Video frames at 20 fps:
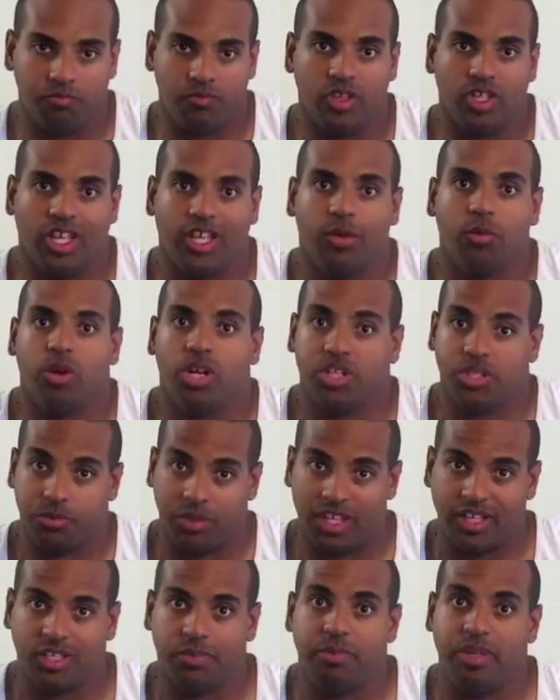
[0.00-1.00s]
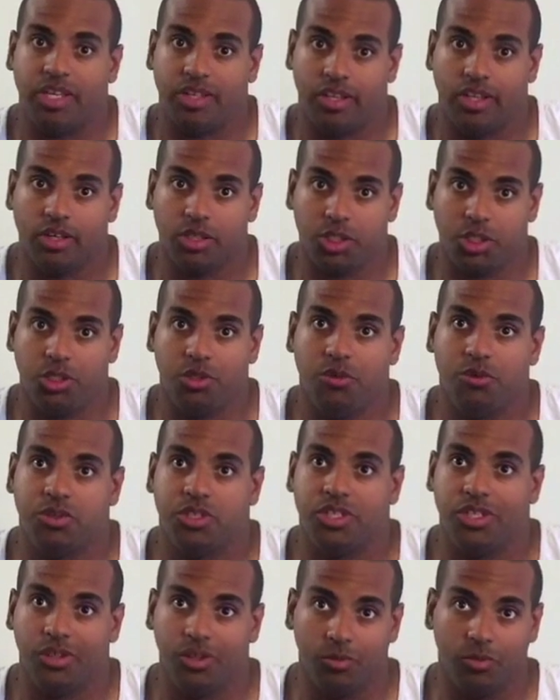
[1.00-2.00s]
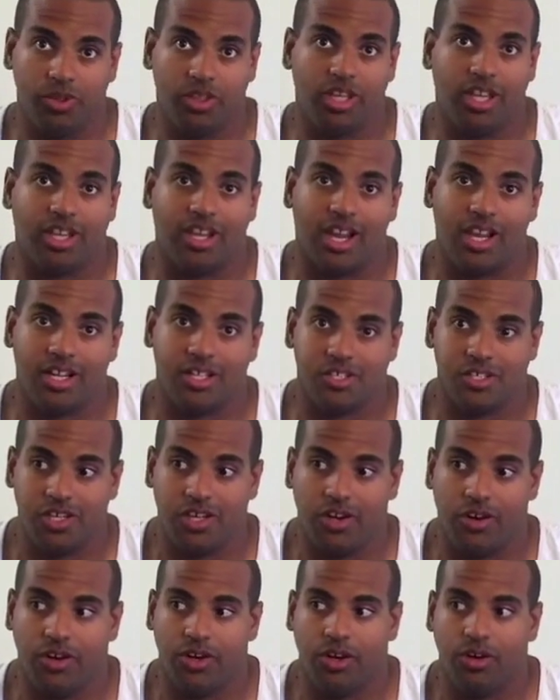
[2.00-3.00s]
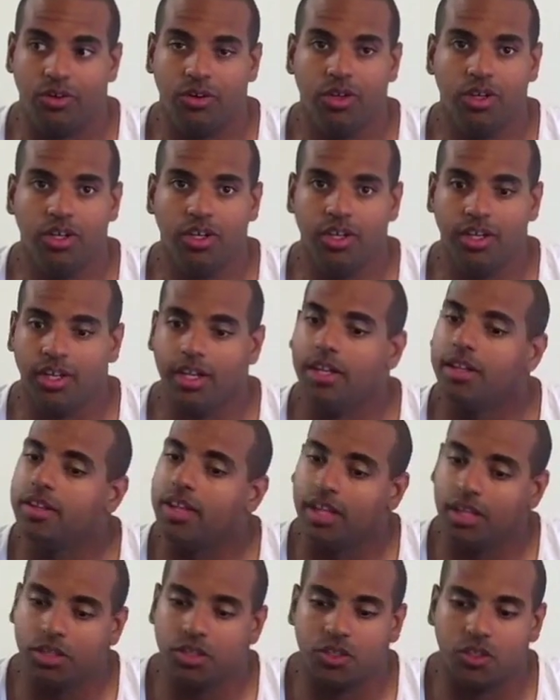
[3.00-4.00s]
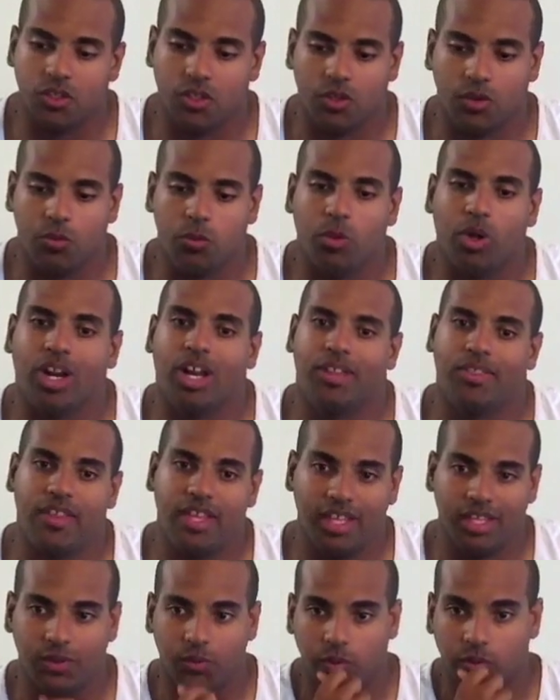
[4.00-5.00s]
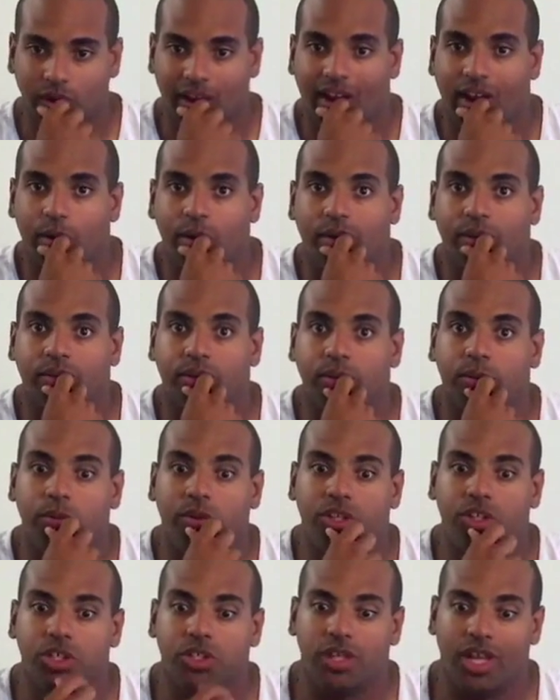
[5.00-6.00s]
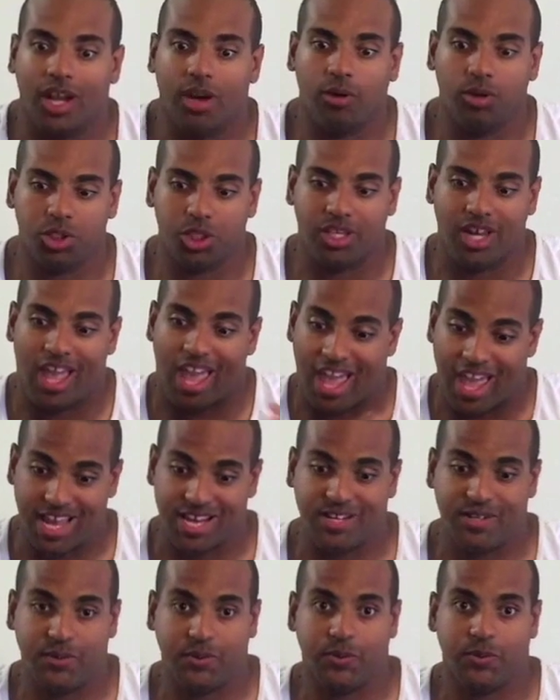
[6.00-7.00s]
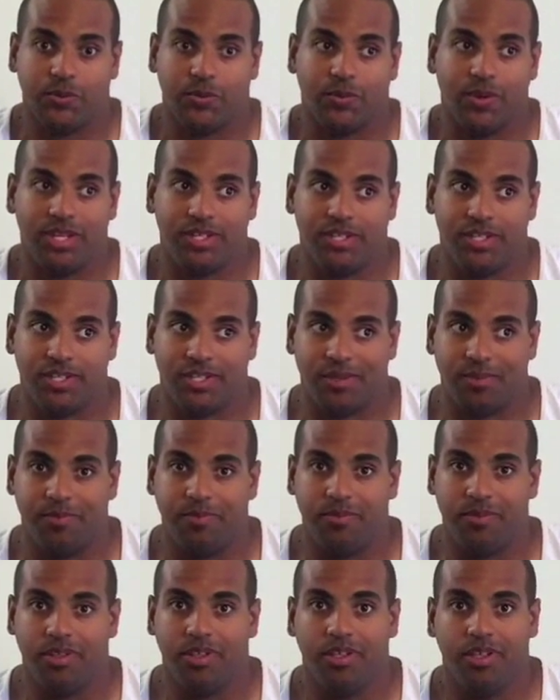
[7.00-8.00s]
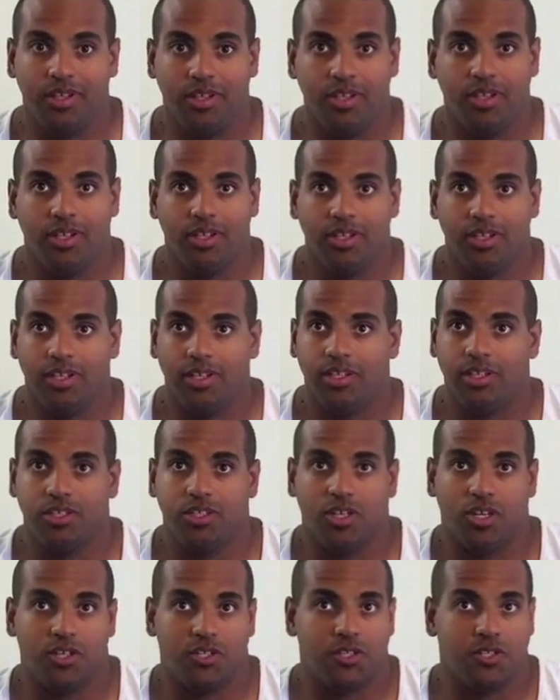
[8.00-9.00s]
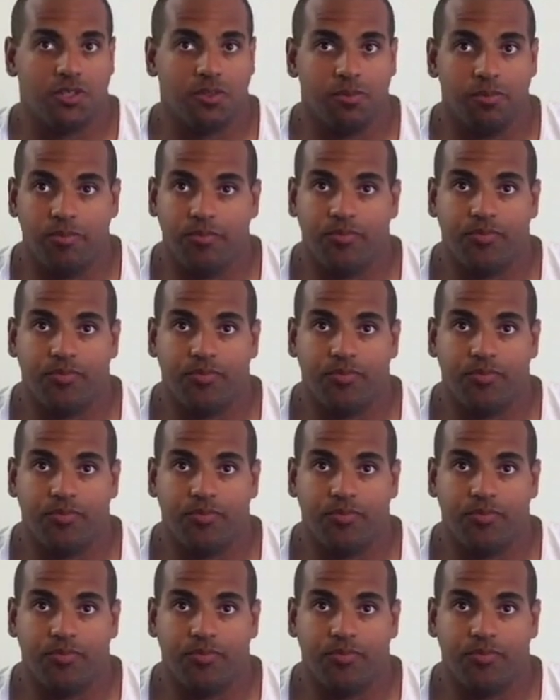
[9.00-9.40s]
feel like what it's like to be in their shoes, dealing with that kind of scenario. What I think, however, how it should end racism. Just